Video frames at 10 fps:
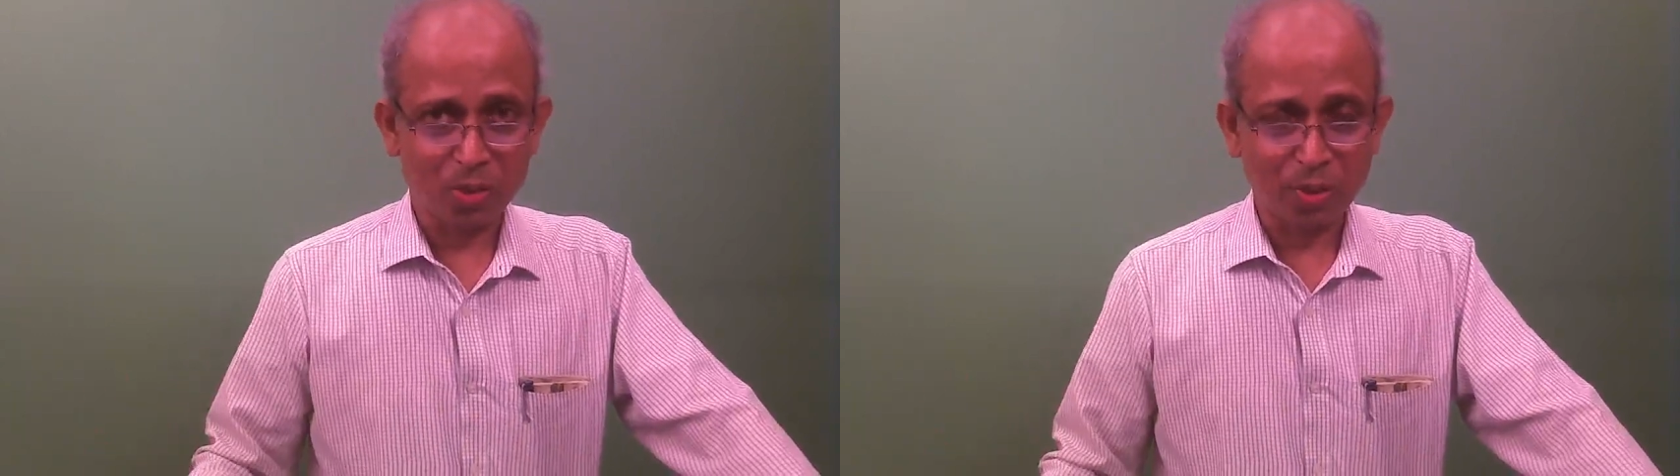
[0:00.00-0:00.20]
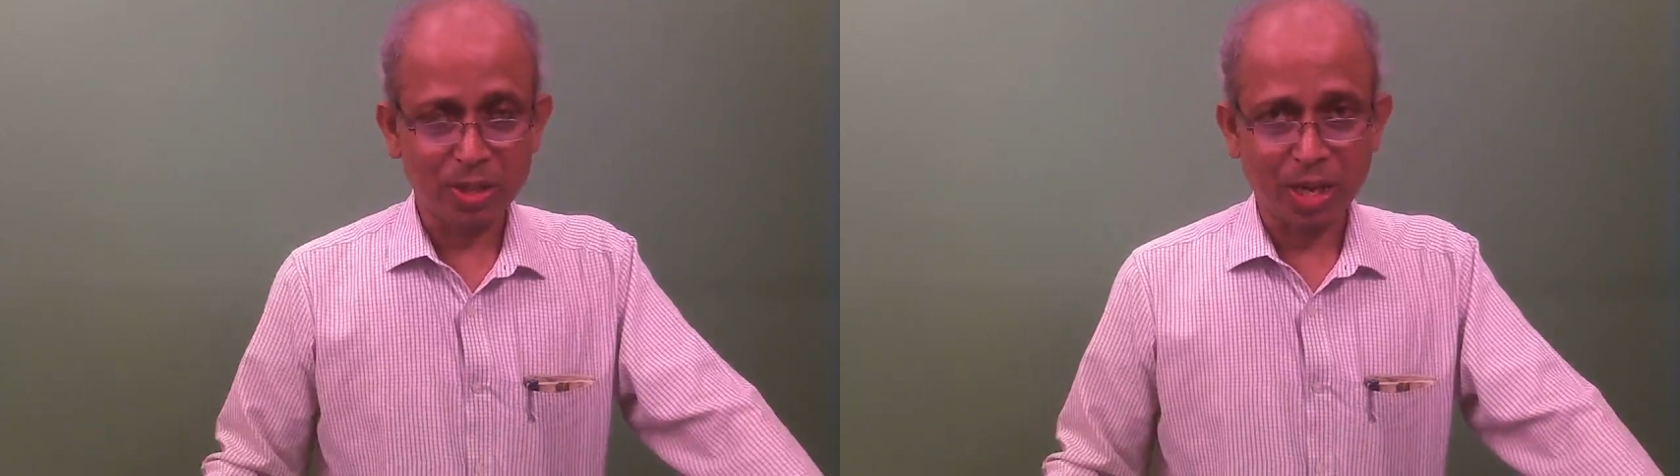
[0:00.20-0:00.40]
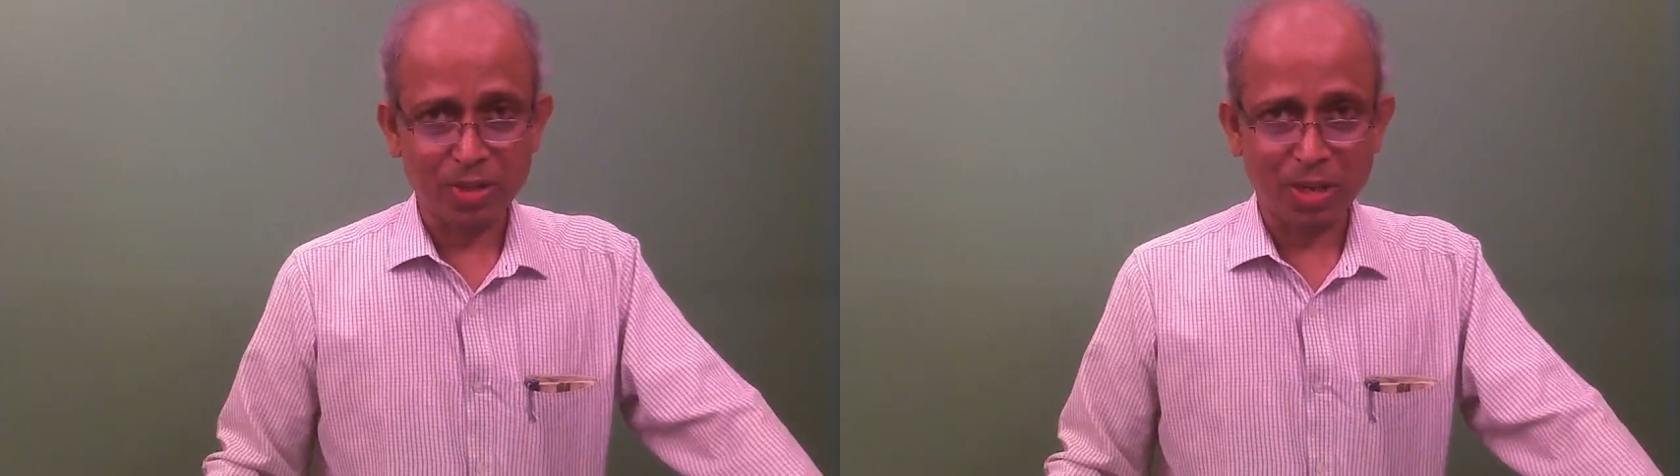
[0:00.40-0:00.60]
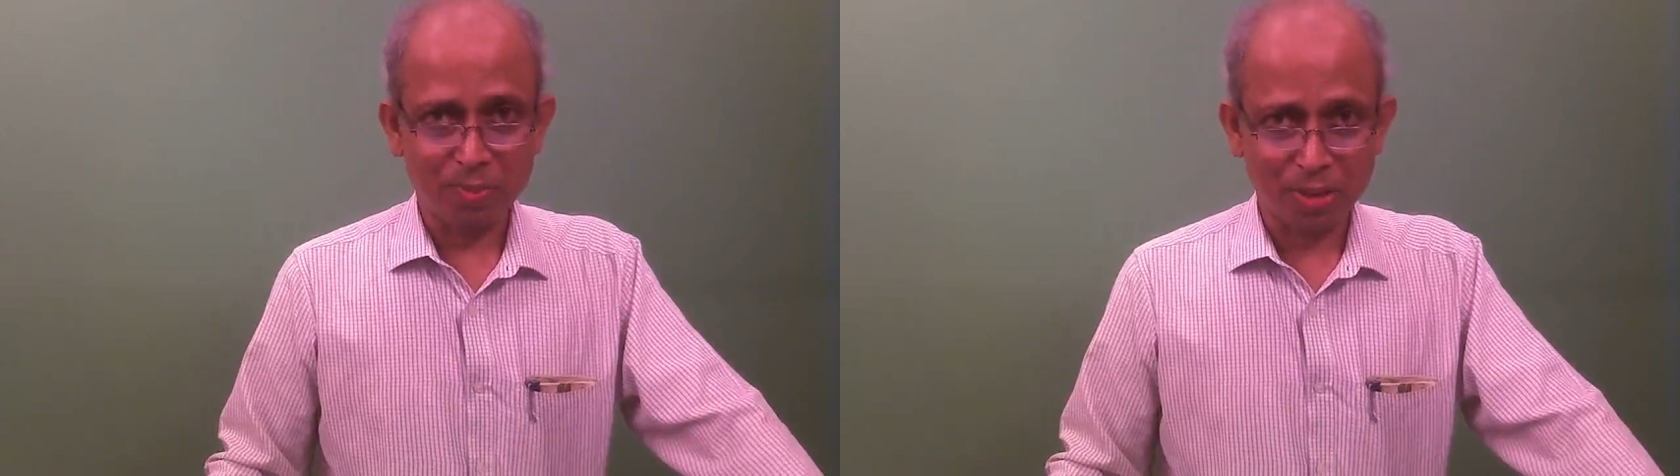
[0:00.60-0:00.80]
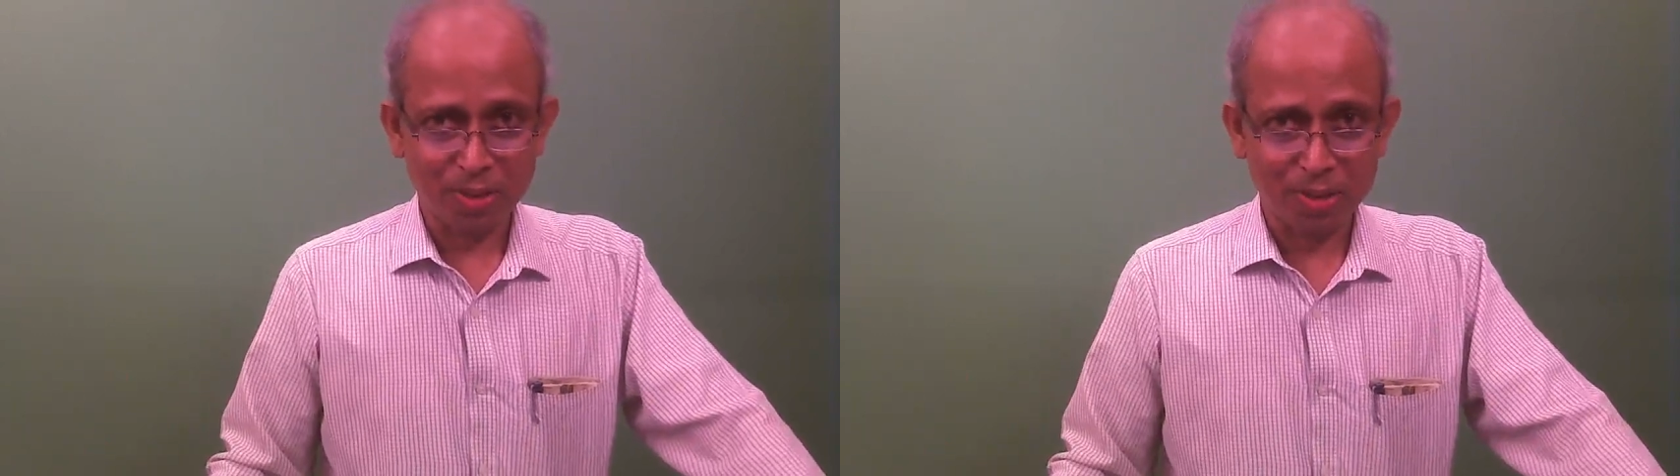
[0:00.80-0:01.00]
the way the
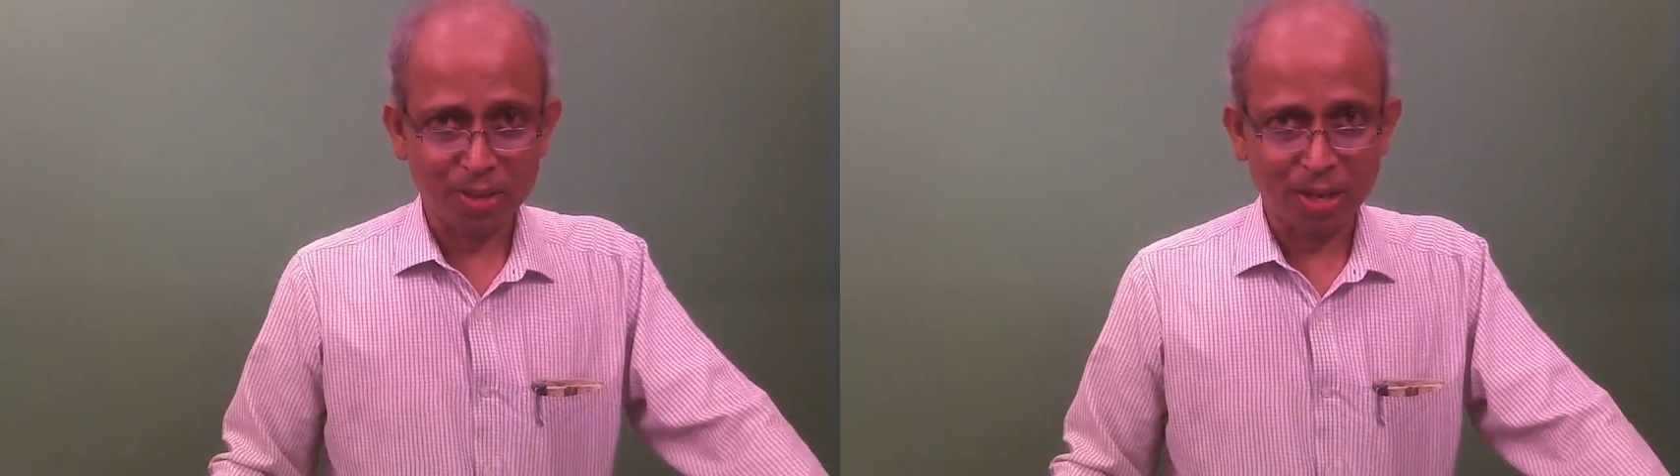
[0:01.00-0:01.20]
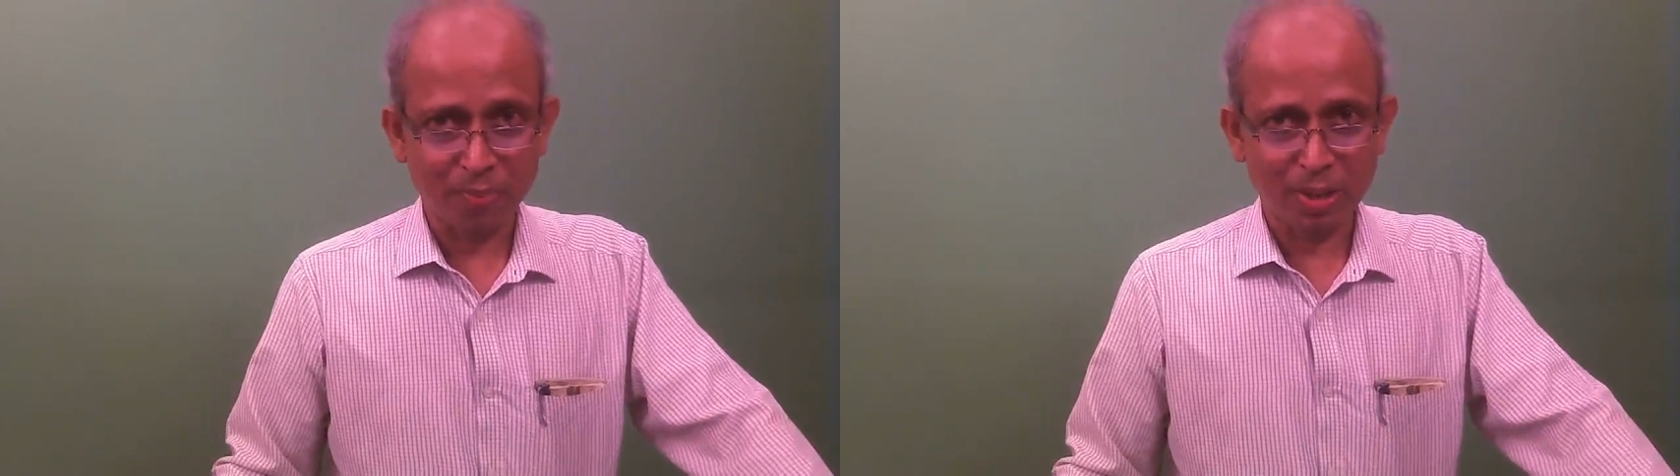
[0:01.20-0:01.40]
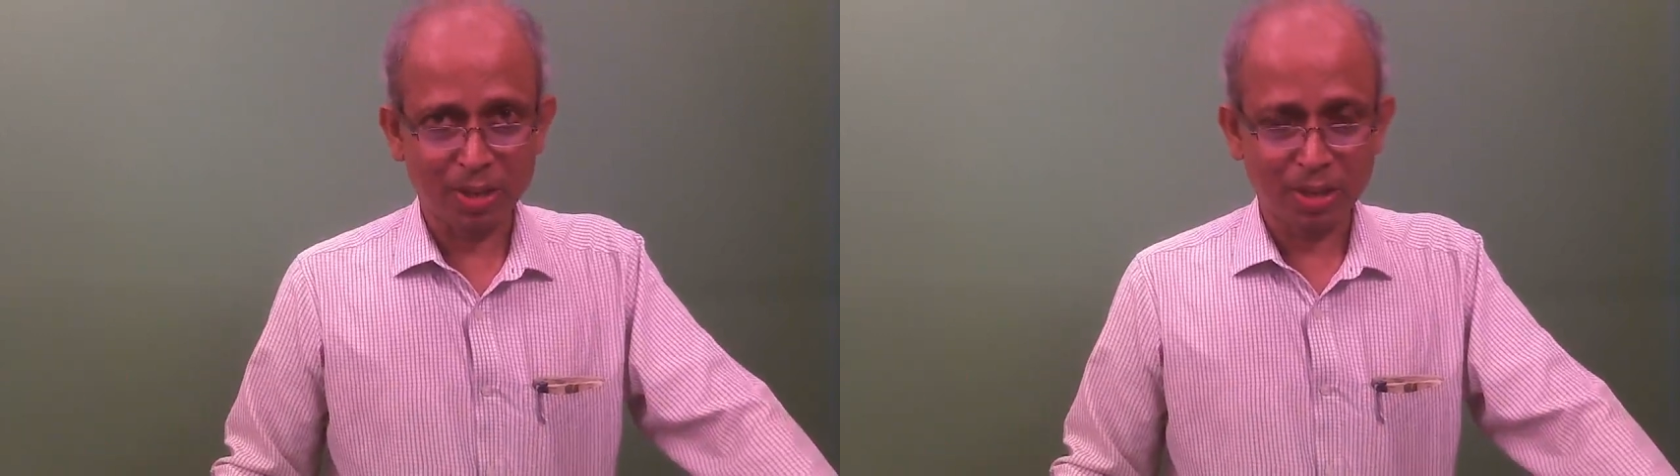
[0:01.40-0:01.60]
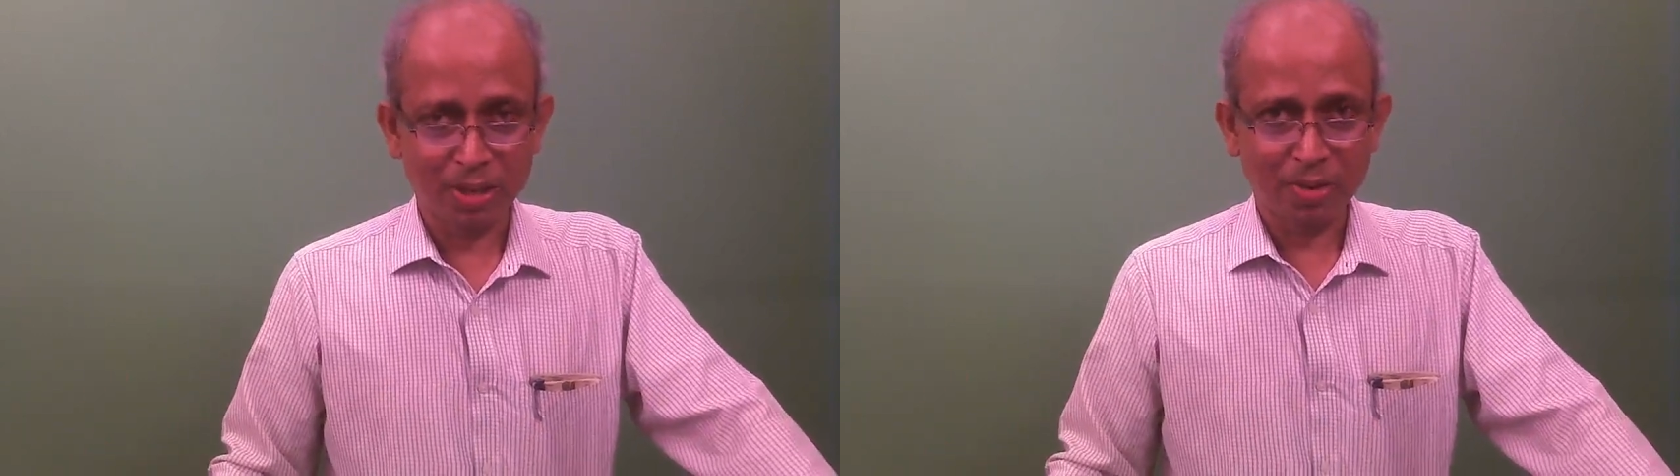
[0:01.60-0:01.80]
assignments have been